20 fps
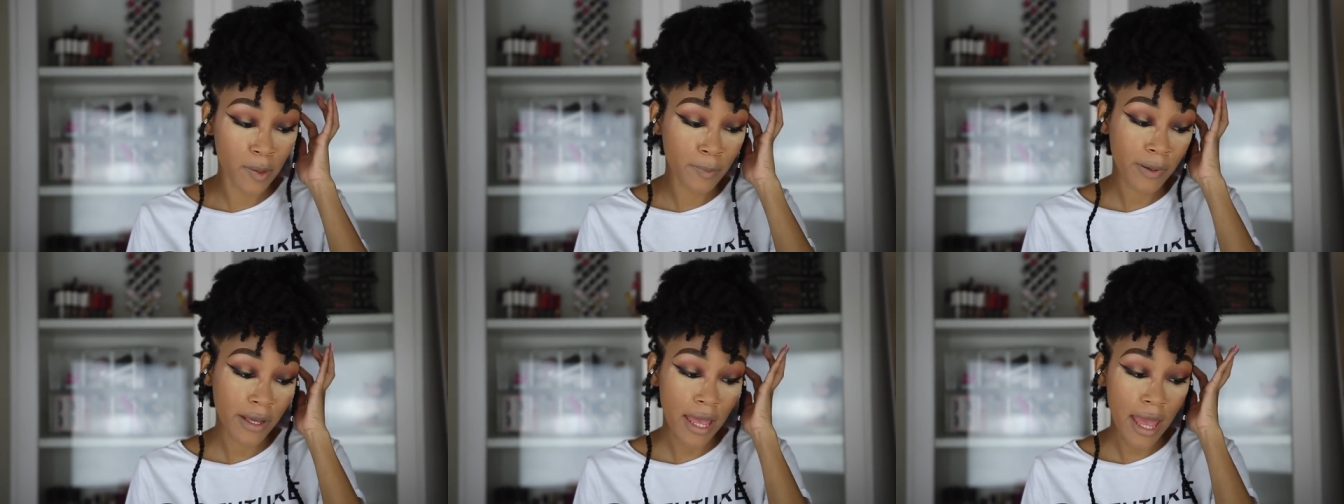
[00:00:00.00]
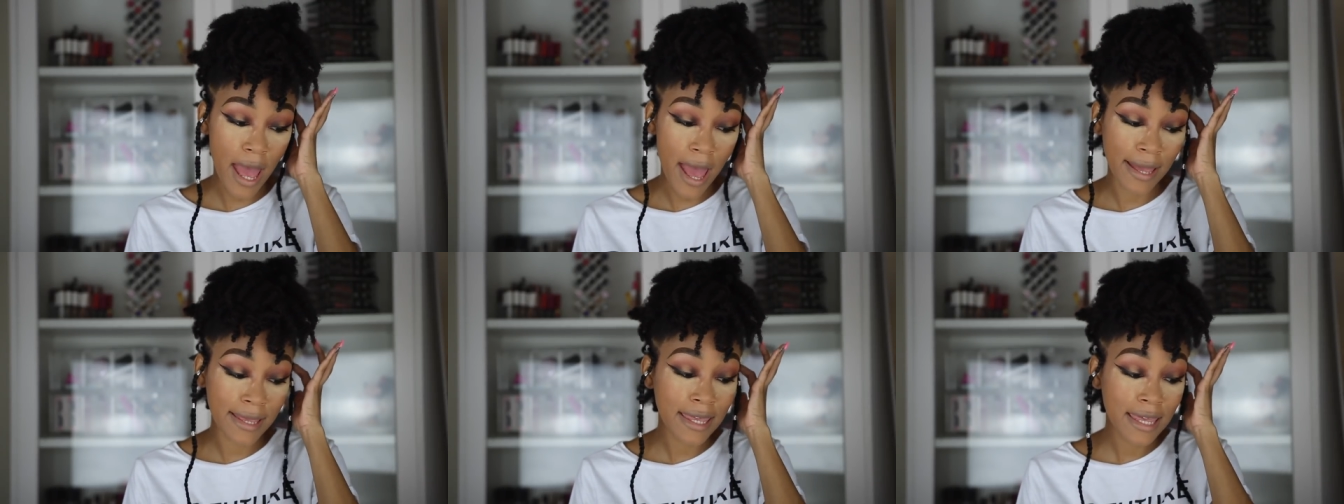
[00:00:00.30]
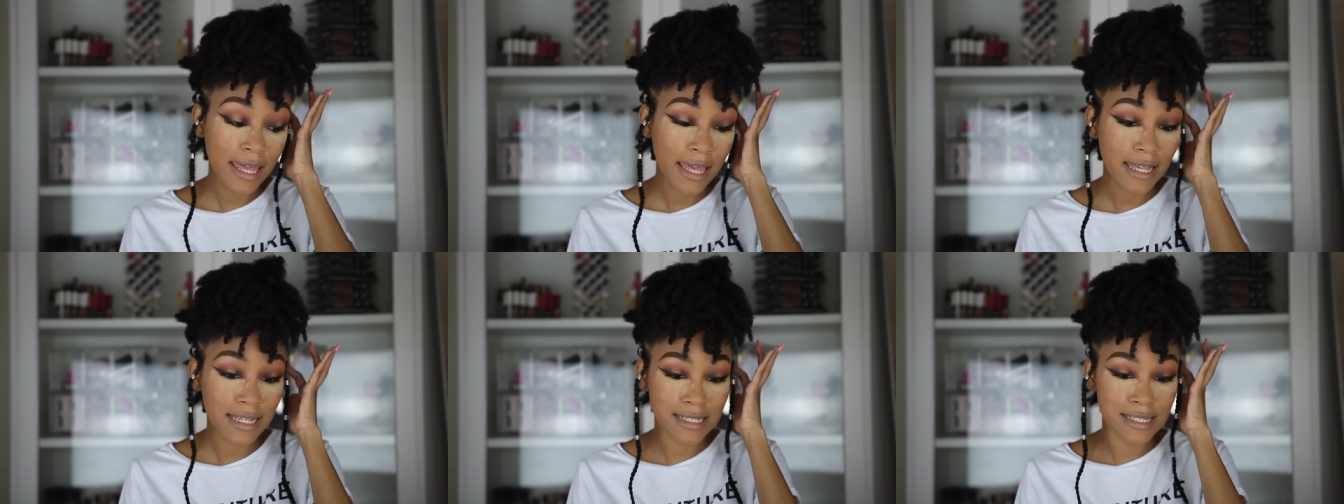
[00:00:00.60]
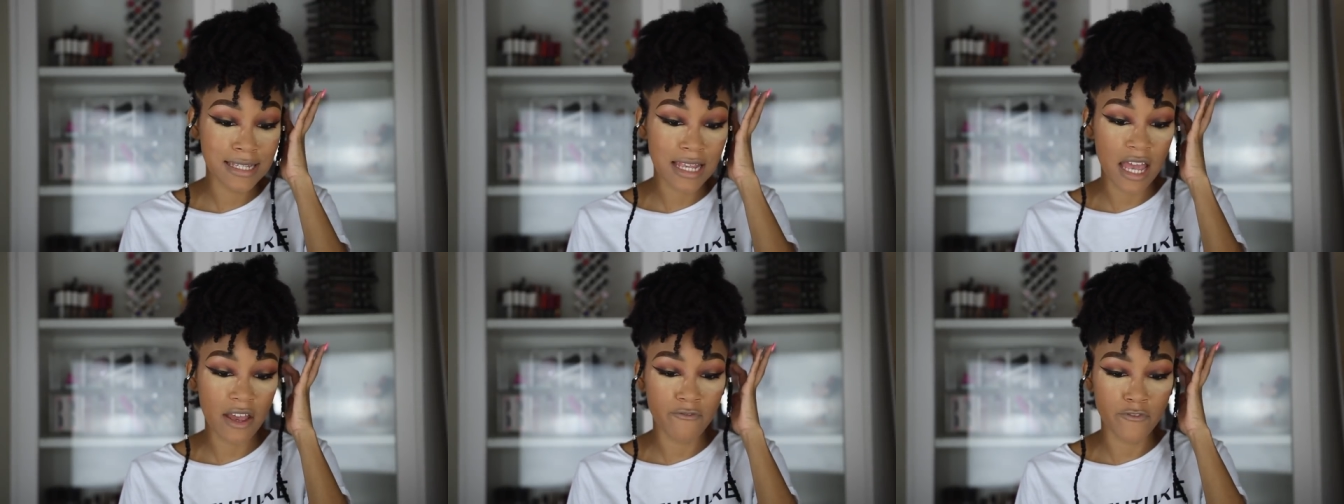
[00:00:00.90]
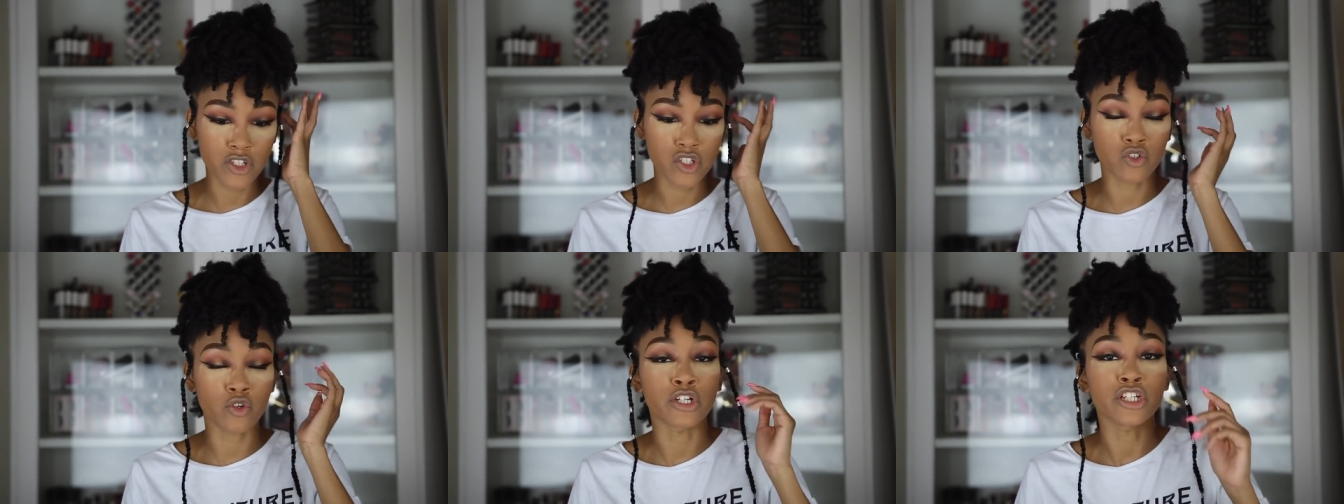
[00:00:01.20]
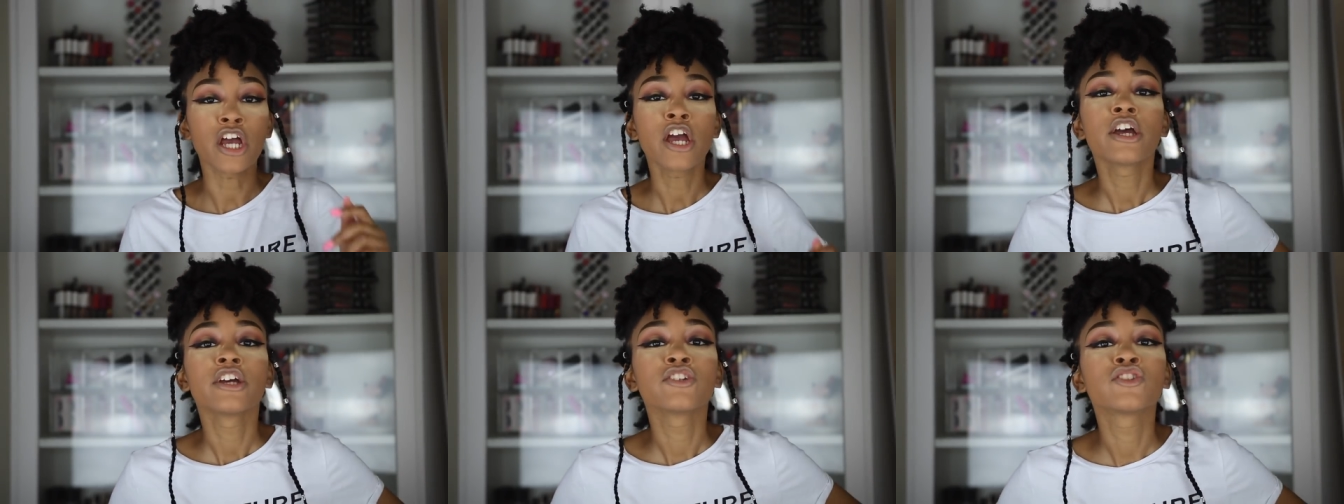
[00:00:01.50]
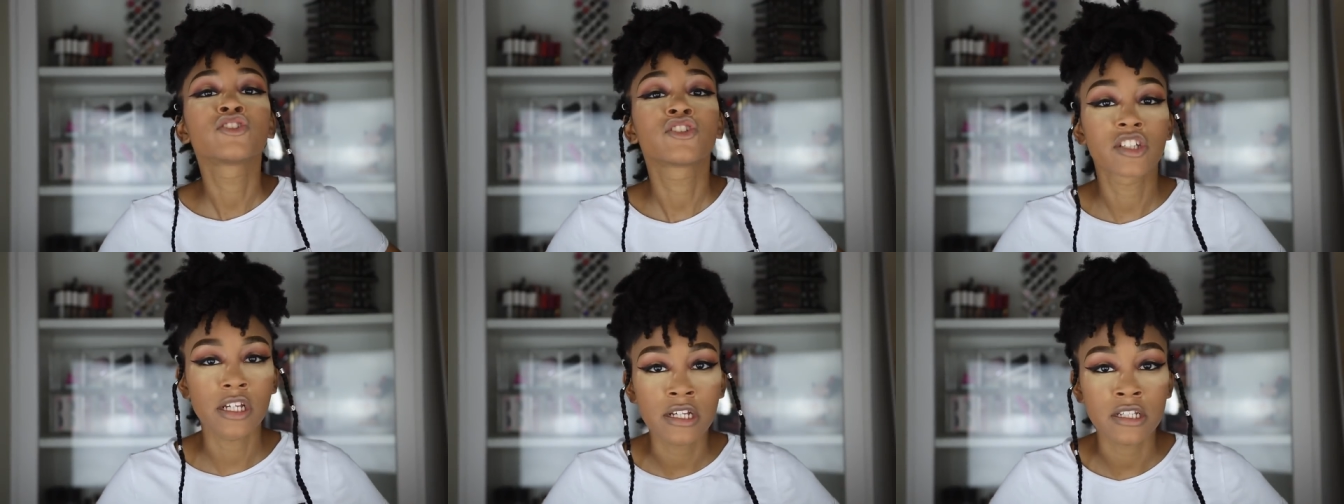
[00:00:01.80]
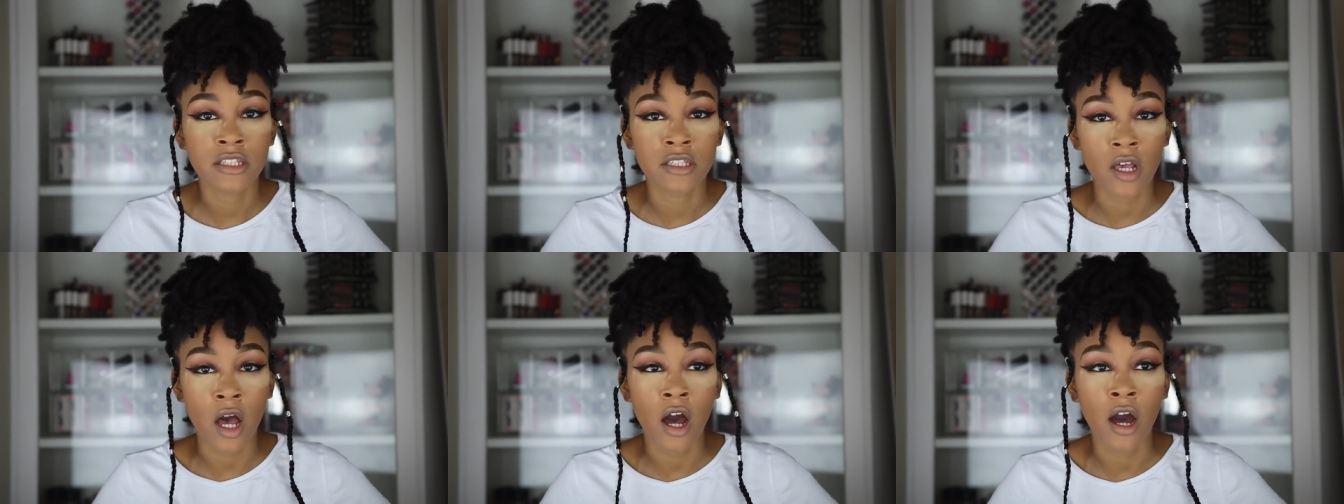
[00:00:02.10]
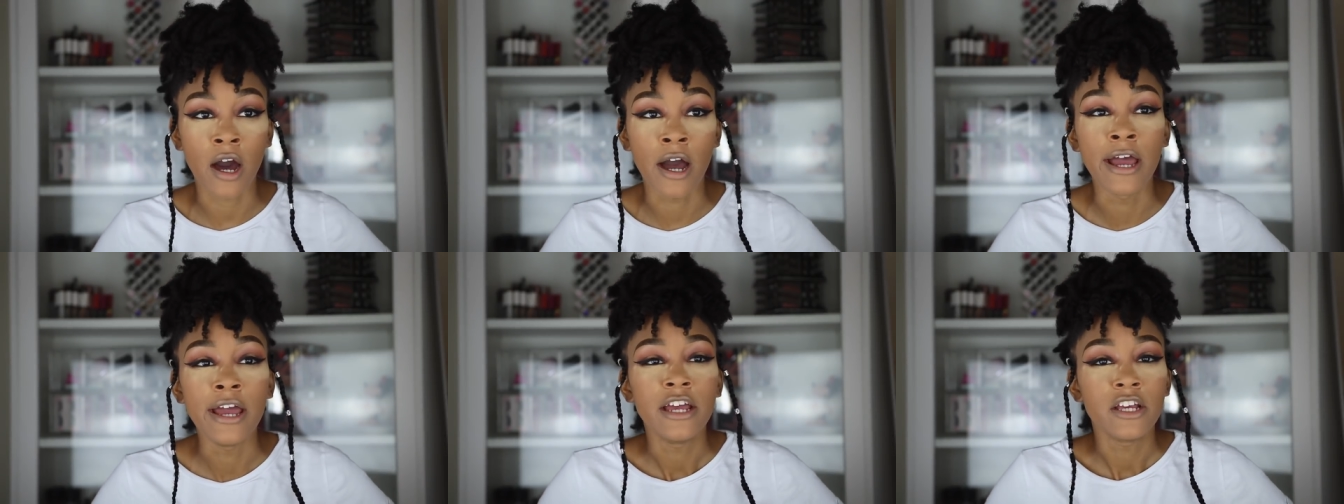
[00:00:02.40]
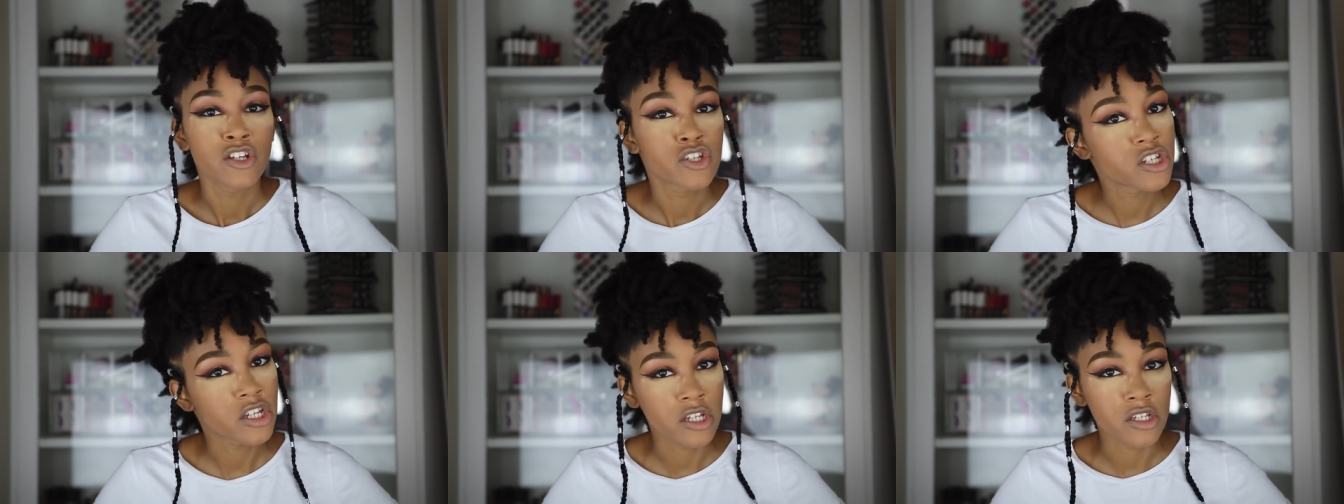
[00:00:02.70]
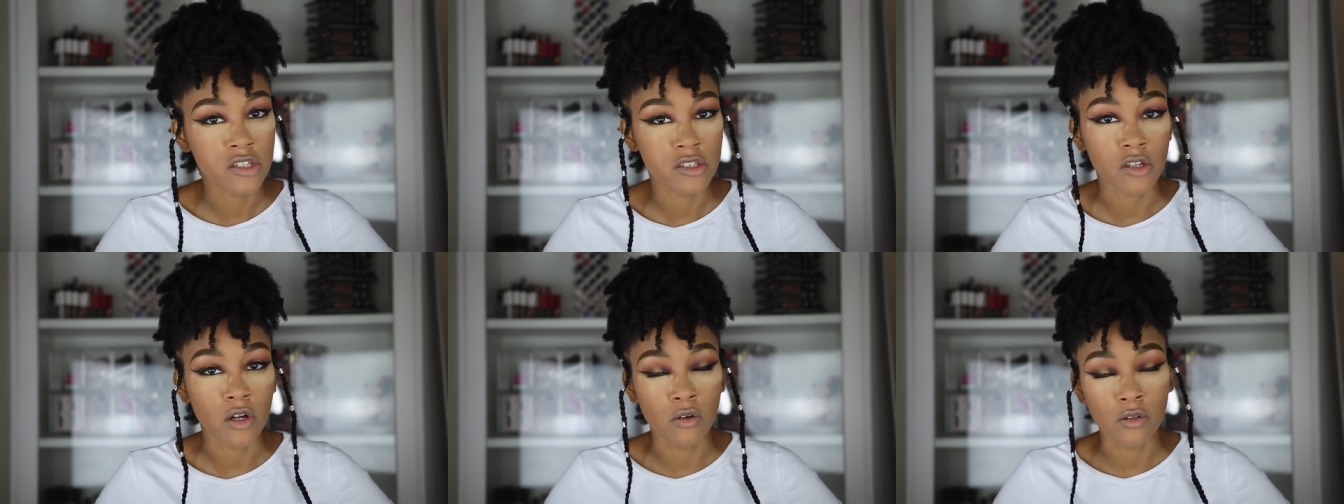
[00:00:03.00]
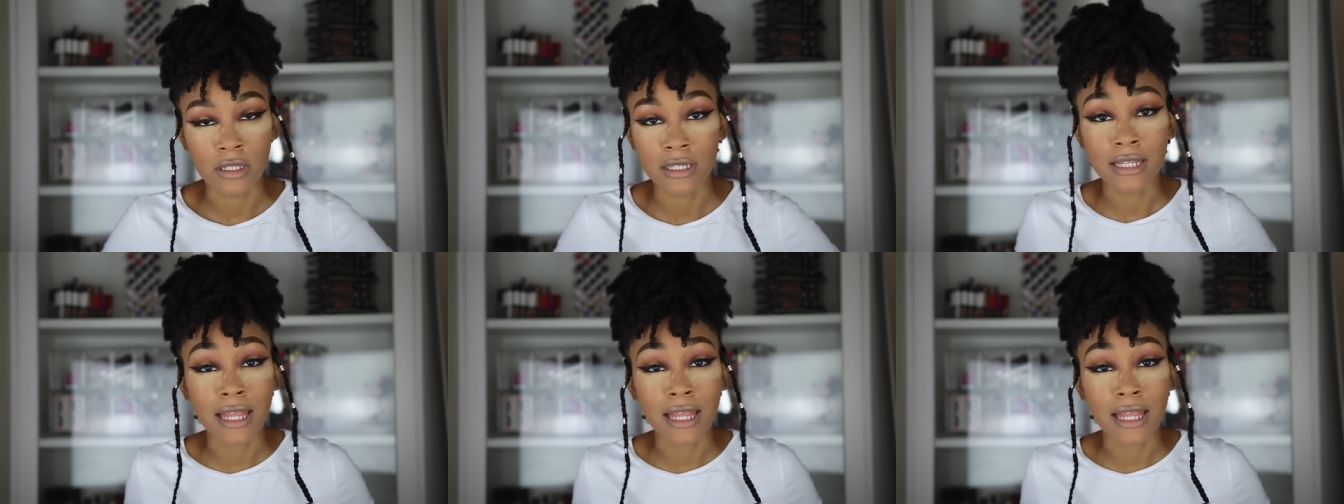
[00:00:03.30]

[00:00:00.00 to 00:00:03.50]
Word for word: but I can't say for sure she saw it, she stole it.